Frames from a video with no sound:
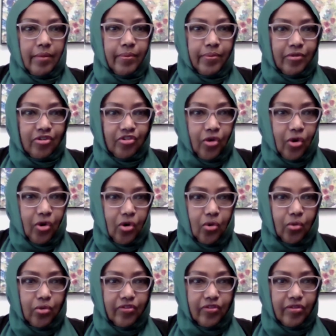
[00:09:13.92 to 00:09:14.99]

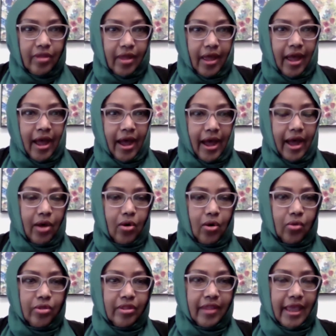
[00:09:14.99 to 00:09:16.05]
shows
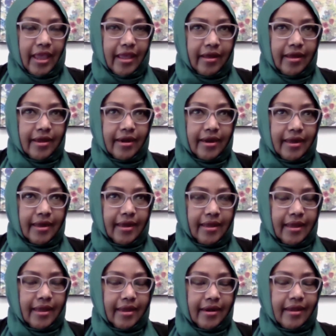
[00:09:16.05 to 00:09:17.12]
how they can
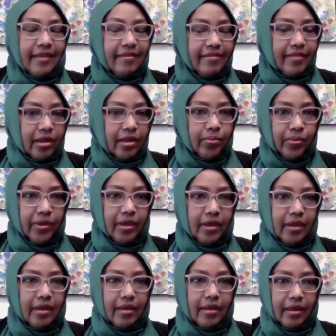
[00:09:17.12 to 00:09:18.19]
still
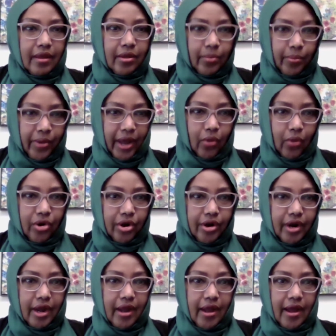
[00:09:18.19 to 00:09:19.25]
be in power
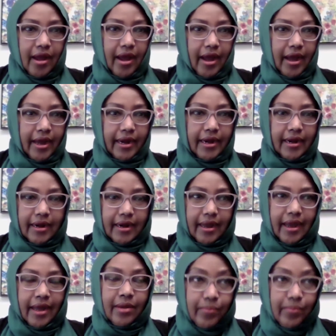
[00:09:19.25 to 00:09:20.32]
and
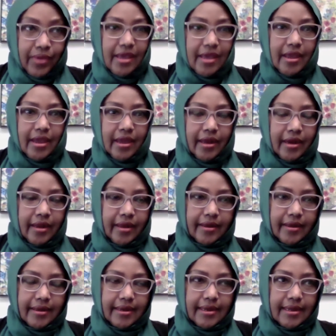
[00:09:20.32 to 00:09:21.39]
be in
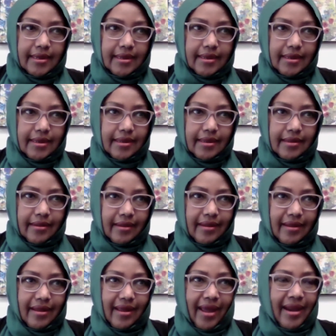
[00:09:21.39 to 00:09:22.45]

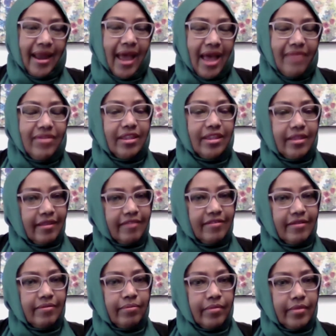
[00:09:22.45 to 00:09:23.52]
and have
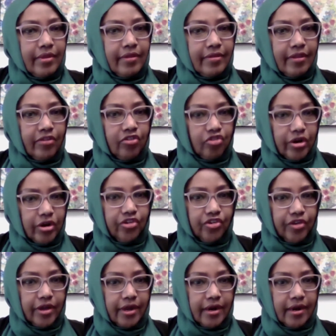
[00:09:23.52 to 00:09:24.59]
this
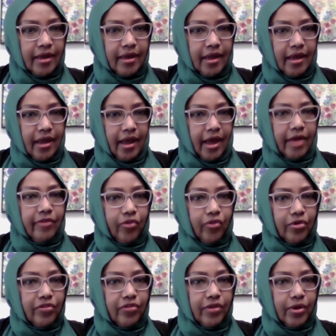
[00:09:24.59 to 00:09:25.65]
destruction and
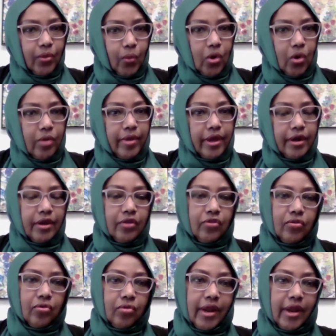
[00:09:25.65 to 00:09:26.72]
forcing women
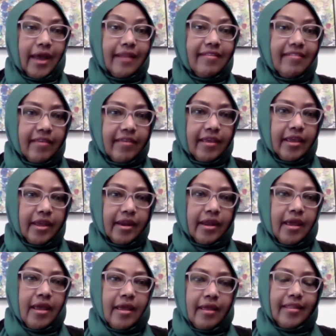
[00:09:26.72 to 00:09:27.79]
to not see
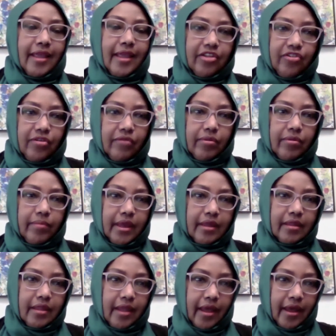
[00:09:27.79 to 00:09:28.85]
the
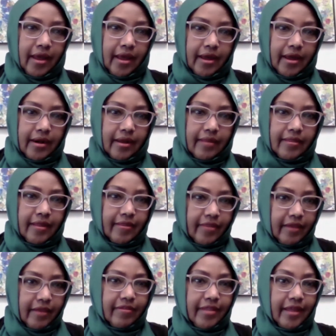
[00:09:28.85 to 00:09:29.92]
achievement and the
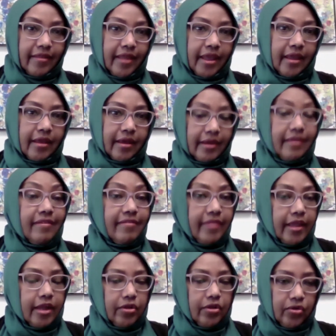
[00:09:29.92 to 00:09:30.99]
things that they can
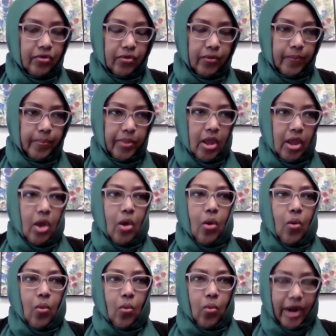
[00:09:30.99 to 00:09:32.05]
still do.
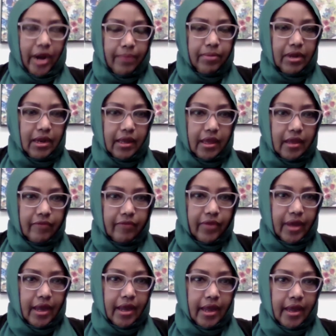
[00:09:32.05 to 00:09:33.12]
What I believe
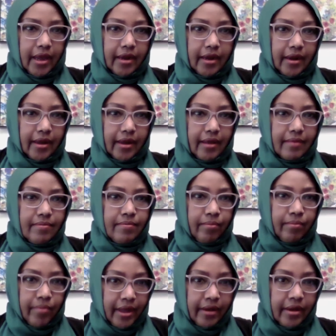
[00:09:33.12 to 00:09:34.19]
and
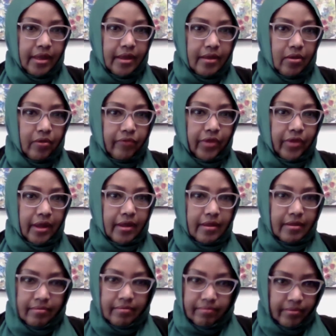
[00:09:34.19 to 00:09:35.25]
many of the
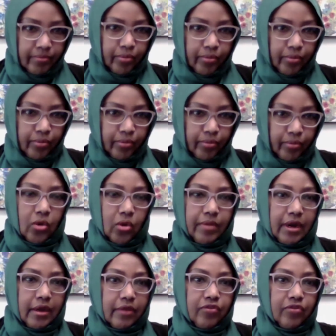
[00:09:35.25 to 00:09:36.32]
Bosnian
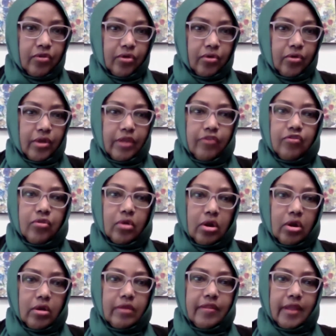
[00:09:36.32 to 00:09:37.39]
women needs to do is to
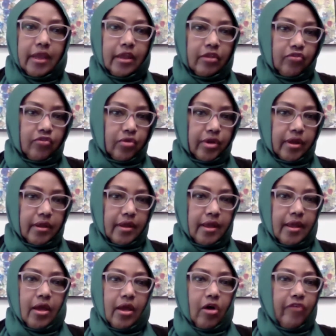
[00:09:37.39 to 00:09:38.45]
look at the history.
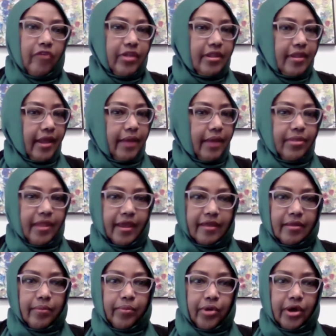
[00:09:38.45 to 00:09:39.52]
Oftentimes, the
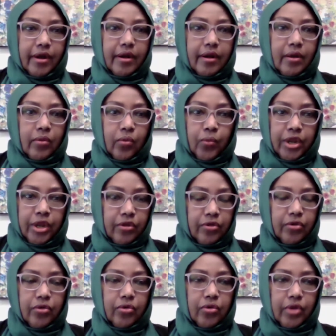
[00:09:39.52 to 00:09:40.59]
other part we
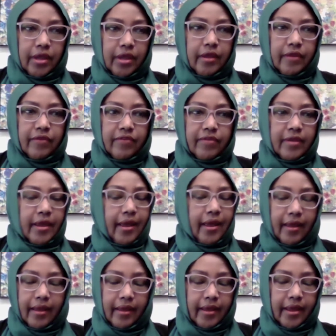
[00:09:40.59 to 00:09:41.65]
do is,
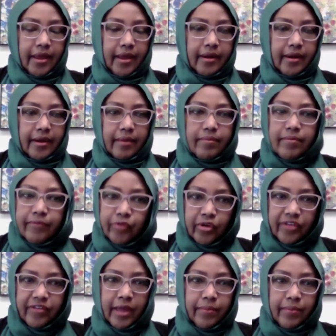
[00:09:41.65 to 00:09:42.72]
for
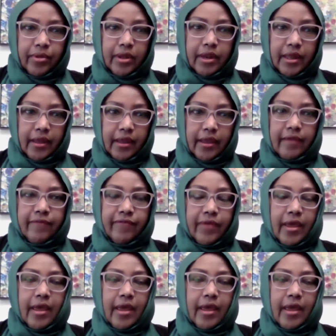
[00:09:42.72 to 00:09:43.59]
example, if